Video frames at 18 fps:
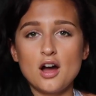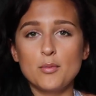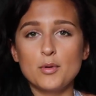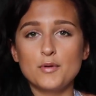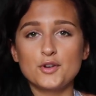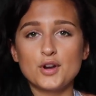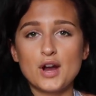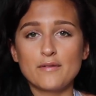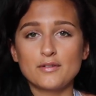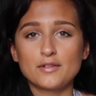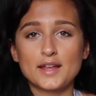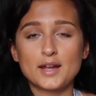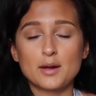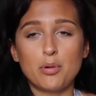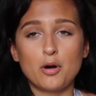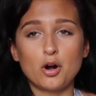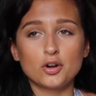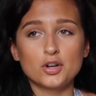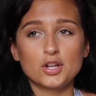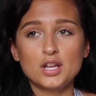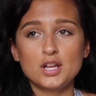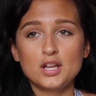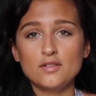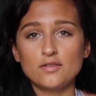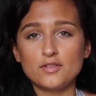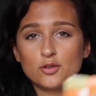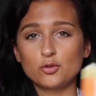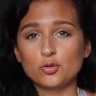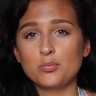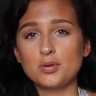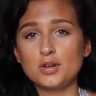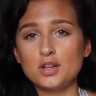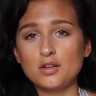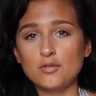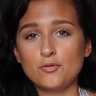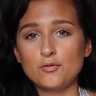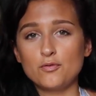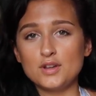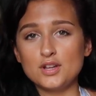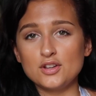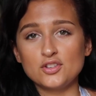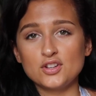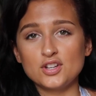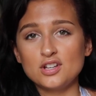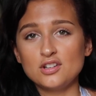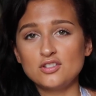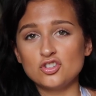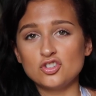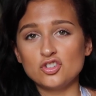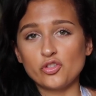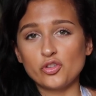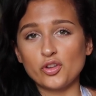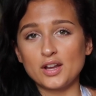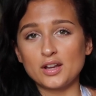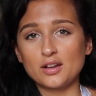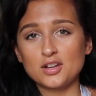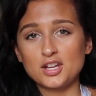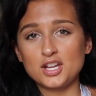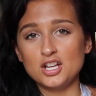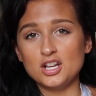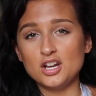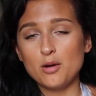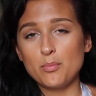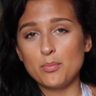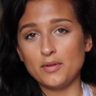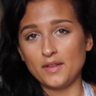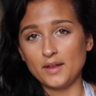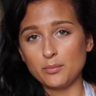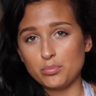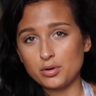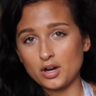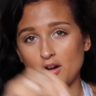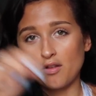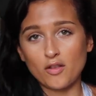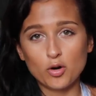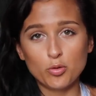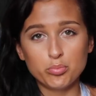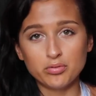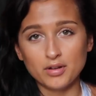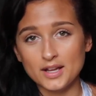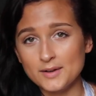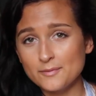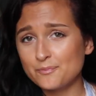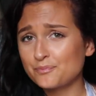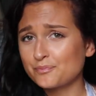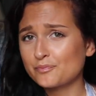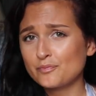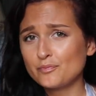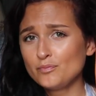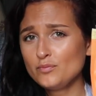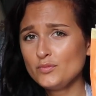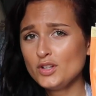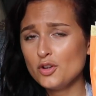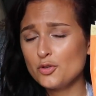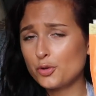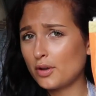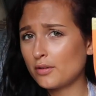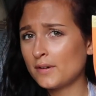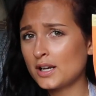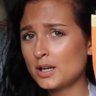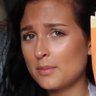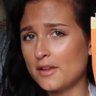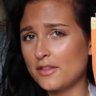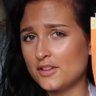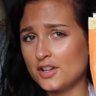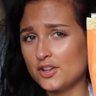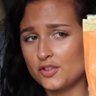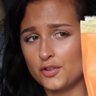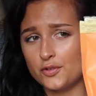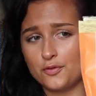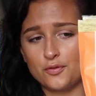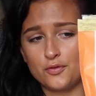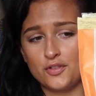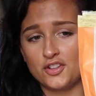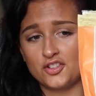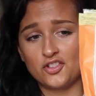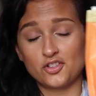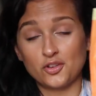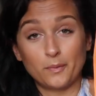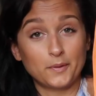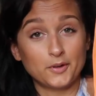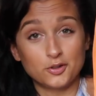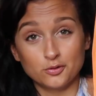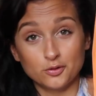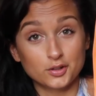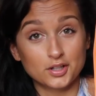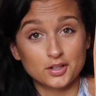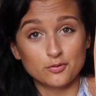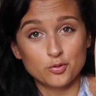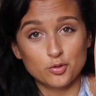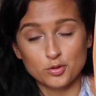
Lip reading: If you're having like a party, these would be easy to just like heat up and like put on a little plate. So I'd recommend these if this is something you're looking